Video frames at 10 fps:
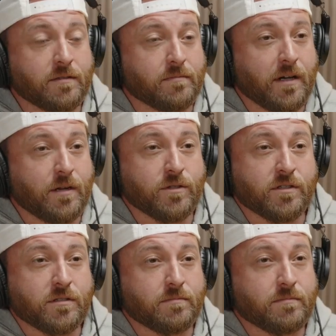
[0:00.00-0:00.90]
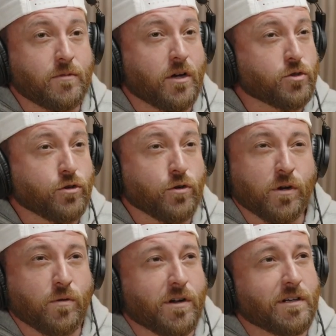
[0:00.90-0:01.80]
I was not sure
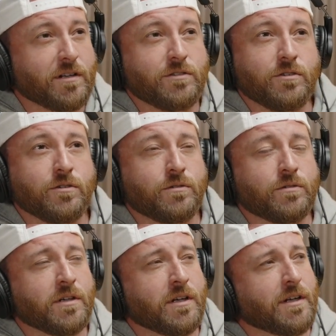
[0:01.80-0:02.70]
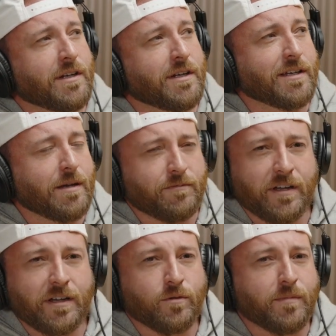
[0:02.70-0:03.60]
what I wanted to do. Kept
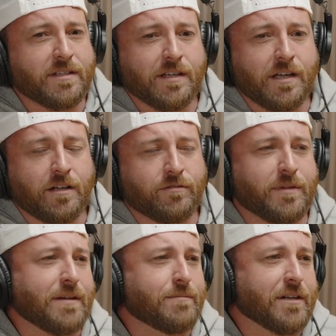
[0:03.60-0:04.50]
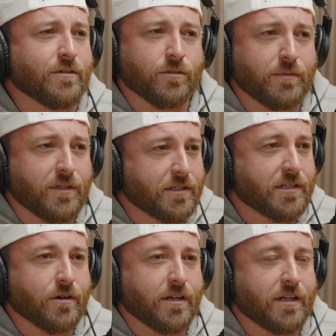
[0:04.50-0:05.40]
fighting with myself. I'm like, I'm not going to the
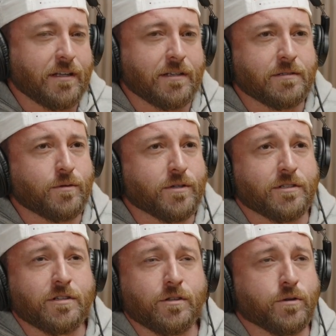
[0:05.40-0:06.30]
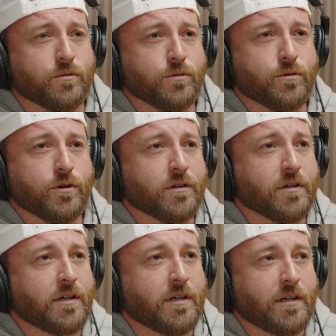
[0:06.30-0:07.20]
military. And then it wasn't until a recruiter,
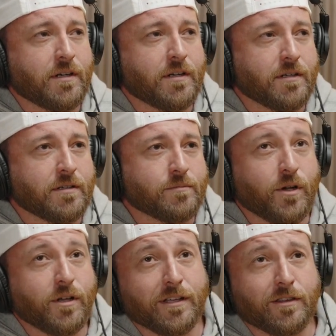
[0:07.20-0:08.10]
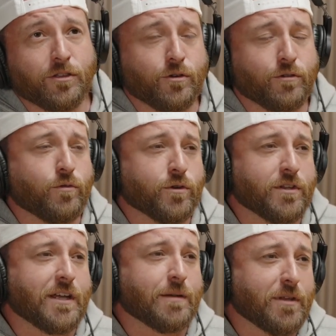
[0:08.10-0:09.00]
probably like the third or fourth
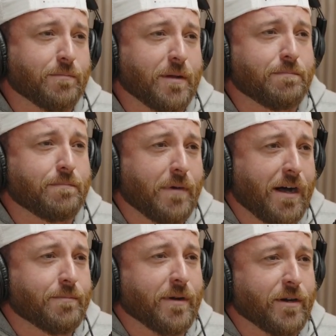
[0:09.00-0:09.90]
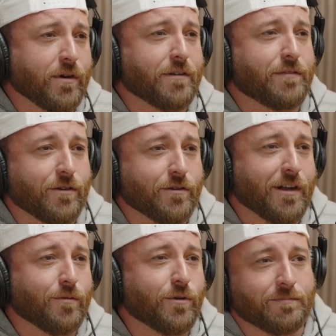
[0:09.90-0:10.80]
attempt, that my mom and my grandfather
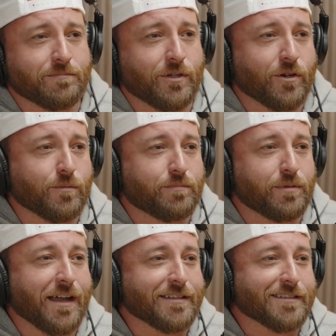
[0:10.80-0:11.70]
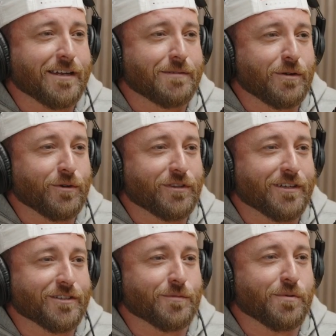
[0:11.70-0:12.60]
got one, blindsided me with
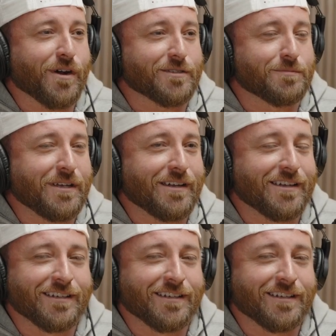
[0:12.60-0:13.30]
a surprise meeting.